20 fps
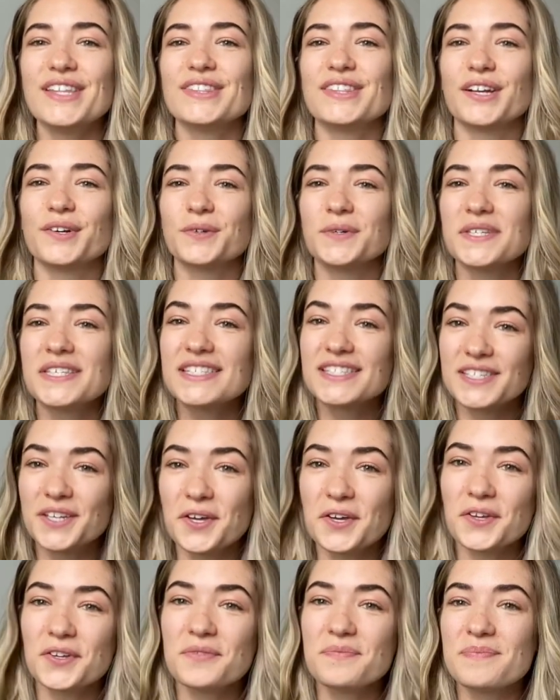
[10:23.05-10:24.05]
There will
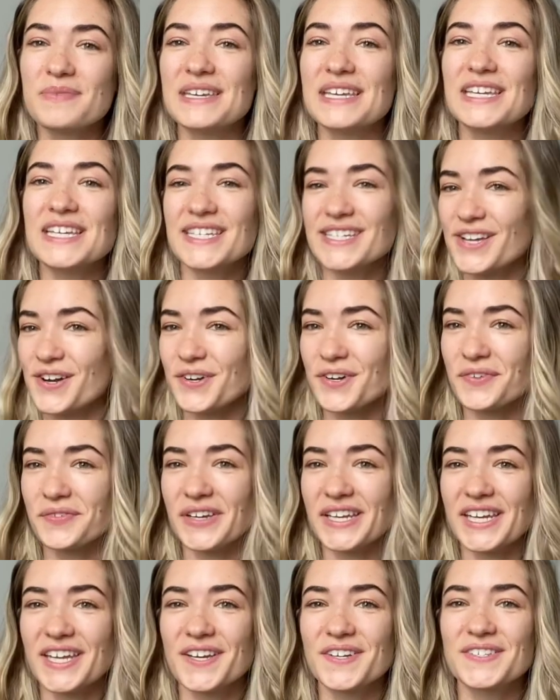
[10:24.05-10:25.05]
still be yoga
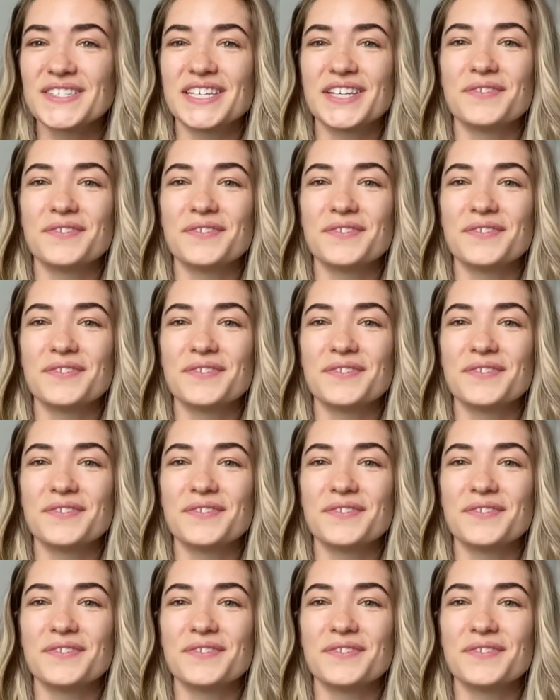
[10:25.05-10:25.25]
videos.